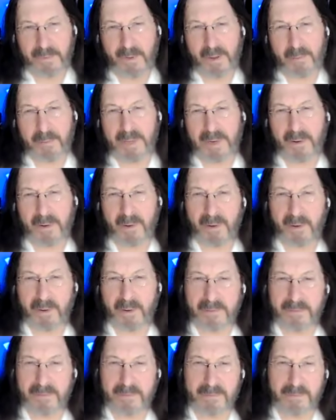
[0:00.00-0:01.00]
we've all been
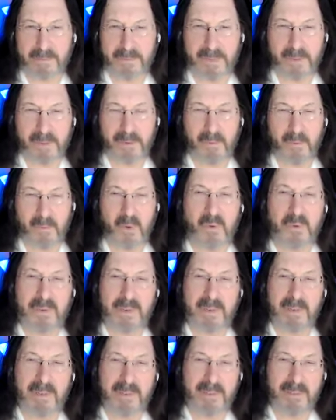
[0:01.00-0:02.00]
hurt,
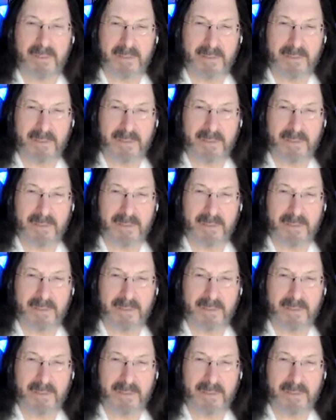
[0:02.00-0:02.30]
wounded,